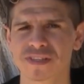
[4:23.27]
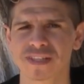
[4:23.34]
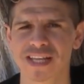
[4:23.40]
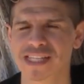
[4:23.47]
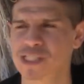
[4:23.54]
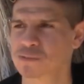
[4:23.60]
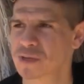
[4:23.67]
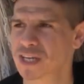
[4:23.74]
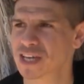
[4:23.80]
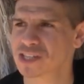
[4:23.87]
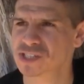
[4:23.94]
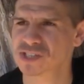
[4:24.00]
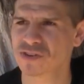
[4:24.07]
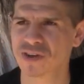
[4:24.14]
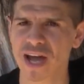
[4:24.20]
That's
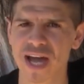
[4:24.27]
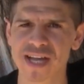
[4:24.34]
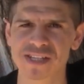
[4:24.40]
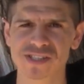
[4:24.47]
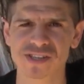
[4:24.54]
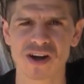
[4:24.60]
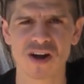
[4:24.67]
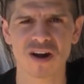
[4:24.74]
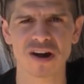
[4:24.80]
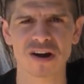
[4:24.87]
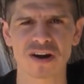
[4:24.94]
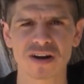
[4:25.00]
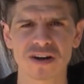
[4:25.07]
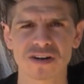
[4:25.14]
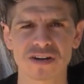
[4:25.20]
because you guys
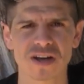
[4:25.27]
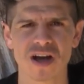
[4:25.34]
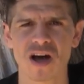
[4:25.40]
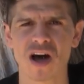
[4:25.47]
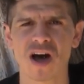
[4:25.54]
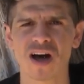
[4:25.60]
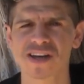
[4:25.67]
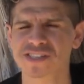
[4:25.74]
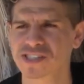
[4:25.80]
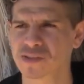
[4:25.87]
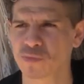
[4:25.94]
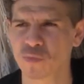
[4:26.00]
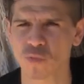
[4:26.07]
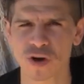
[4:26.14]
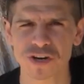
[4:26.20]
are
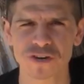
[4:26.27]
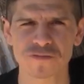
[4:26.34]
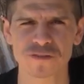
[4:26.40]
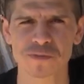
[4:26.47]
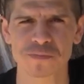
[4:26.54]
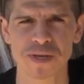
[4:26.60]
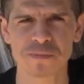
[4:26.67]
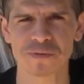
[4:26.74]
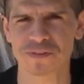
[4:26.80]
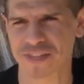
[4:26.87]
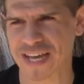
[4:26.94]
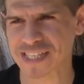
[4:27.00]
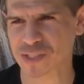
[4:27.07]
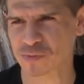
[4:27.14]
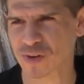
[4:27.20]
awesome, wonderful people.
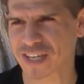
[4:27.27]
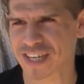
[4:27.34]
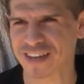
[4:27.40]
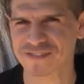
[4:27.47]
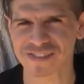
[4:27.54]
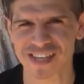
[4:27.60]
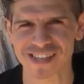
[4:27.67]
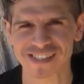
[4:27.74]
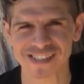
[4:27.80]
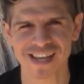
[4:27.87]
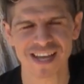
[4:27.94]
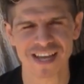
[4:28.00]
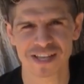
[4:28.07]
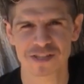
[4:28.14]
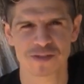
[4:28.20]
That's what gives us
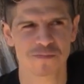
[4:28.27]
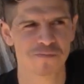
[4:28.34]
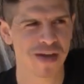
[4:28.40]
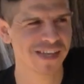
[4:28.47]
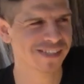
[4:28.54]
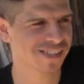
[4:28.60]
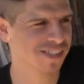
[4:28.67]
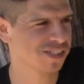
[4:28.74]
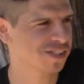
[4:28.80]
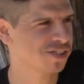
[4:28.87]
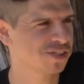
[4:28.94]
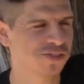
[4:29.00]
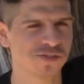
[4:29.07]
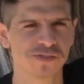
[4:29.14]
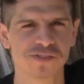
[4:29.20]
the best
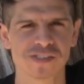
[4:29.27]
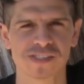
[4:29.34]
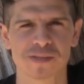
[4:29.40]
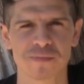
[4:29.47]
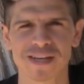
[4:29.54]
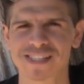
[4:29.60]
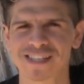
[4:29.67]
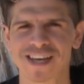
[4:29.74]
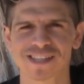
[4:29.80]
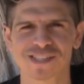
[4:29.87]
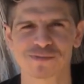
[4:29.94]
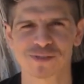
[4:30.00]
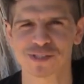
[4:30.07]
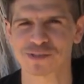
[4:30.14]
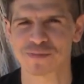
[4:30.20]
students, the best
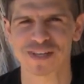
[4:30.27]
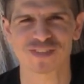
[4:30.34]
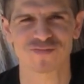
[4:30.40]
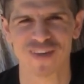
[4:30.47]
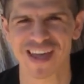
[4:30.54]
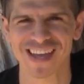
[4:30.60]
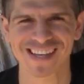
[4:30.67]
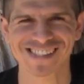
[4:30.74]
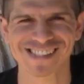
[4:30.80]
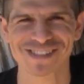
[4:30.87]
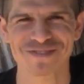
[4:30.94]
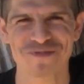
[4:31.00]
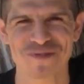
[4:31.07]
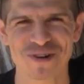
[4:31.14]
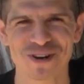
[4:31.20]
customers, the best fans
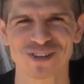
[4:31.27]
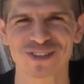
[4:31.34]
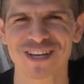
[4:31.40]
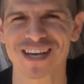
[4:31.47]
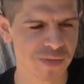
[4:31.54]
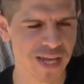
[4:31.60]
in the world.